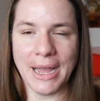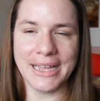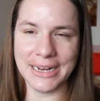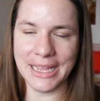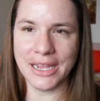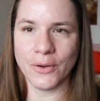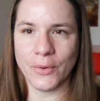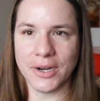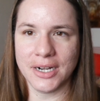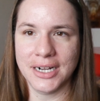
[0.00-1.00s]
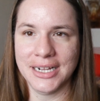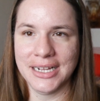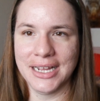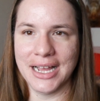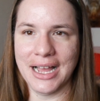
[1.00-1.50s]
it again or
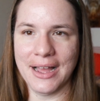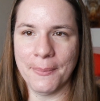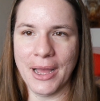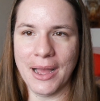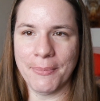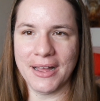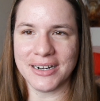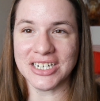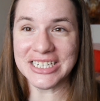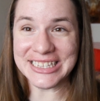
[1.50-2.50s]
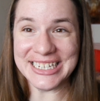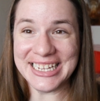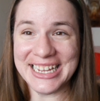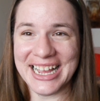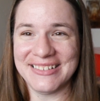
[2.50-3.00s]
hop on
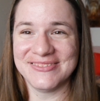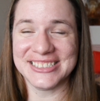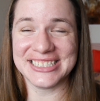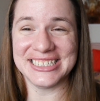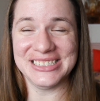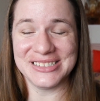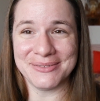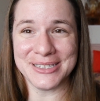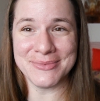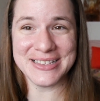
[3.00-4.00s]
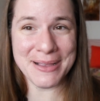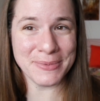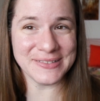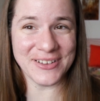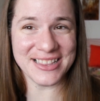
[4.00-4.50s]
early. I'm just gonna use up some
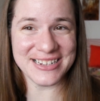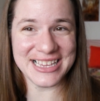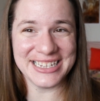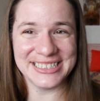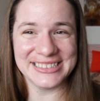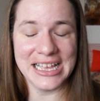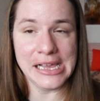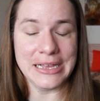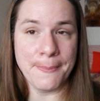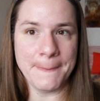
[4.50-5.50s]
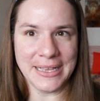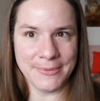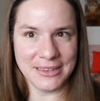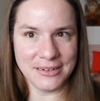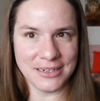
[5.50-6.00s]
samples of other things. Makes
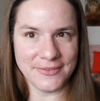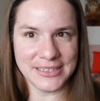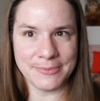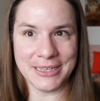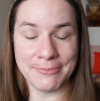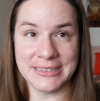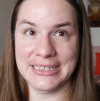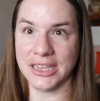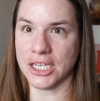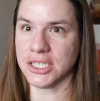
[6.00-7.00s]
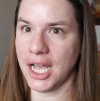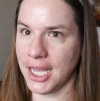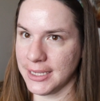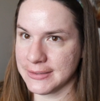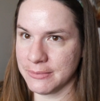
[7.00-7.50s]
me a little nervous because my skin looks
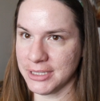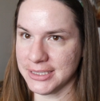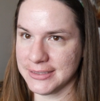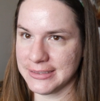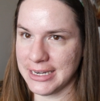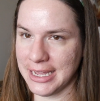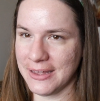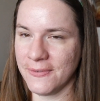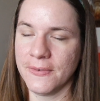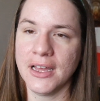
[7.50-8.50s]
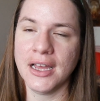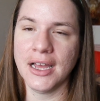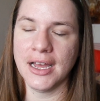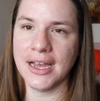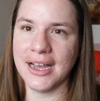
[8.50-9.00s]
awesome on this stuff.
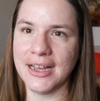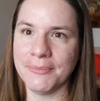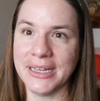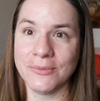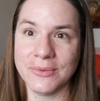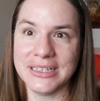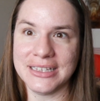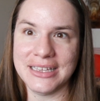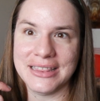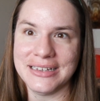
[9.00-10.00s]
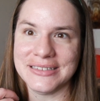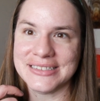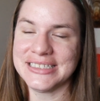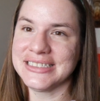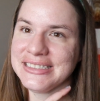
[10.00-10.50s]
And really
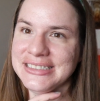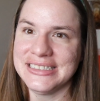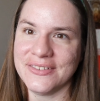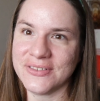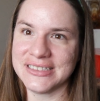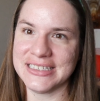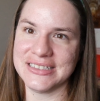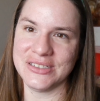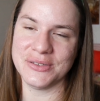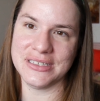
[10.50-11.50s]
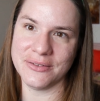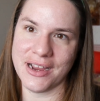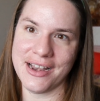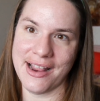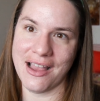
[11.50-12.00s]
those differences you see
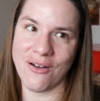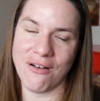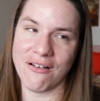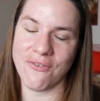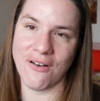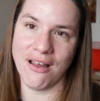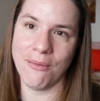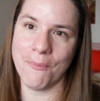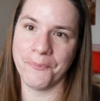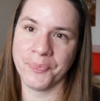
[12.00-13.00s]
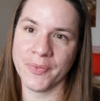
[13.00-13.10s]
right now are from